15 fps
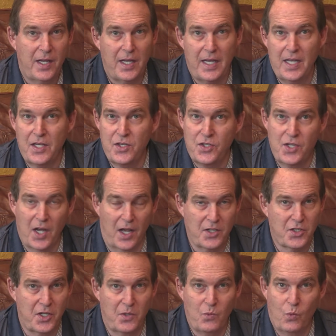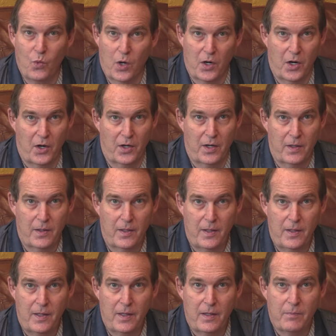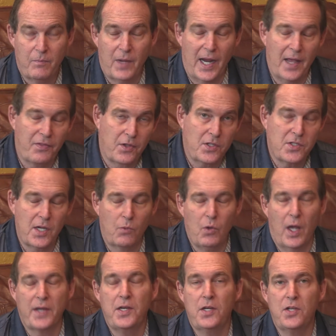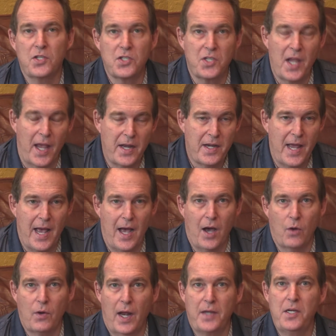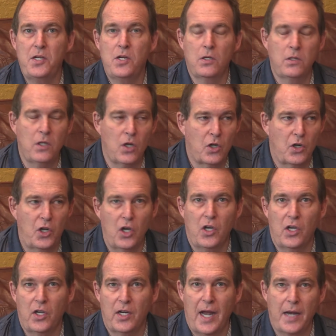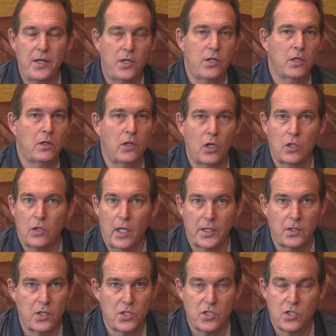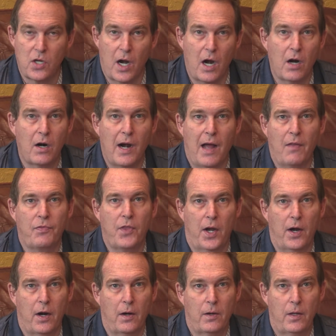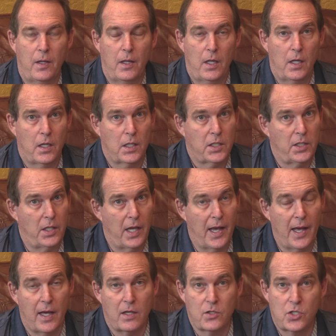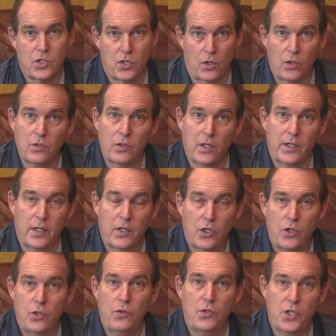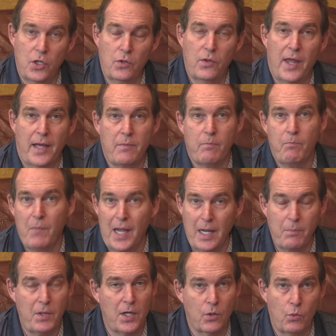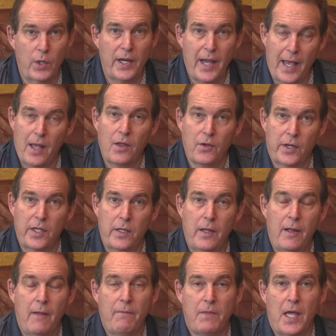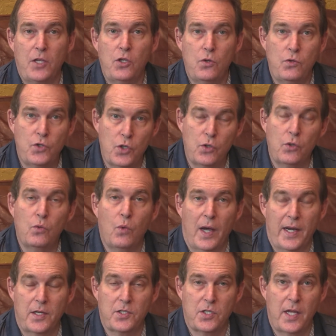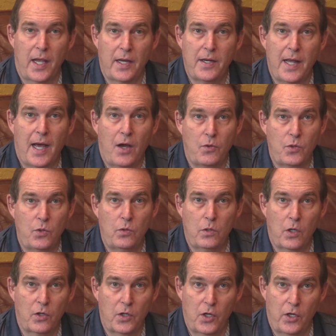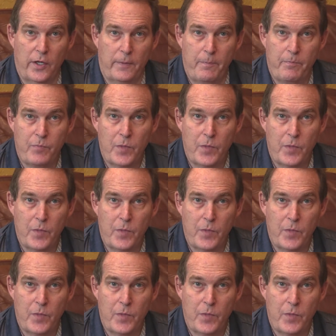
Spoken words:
it doesn't work. My athletes say, well, I need to stand out. I need to look good. I need to look like the star out there. Yeah, certainly you do. That may be a reality that you do want to stand out and you look good.